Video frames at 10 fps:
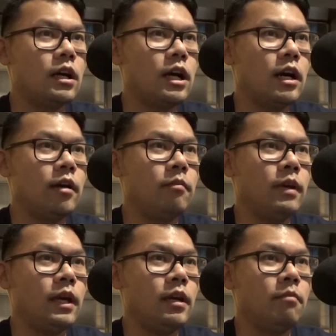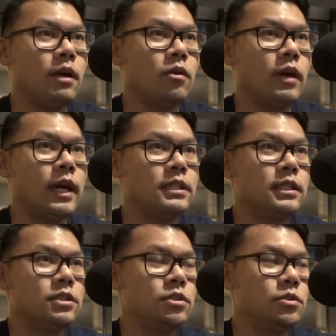I'm a medical
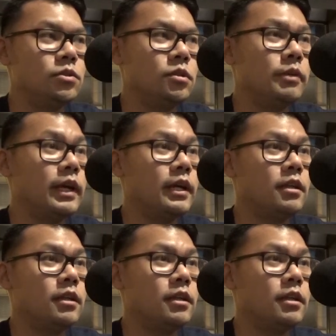asset to the brigade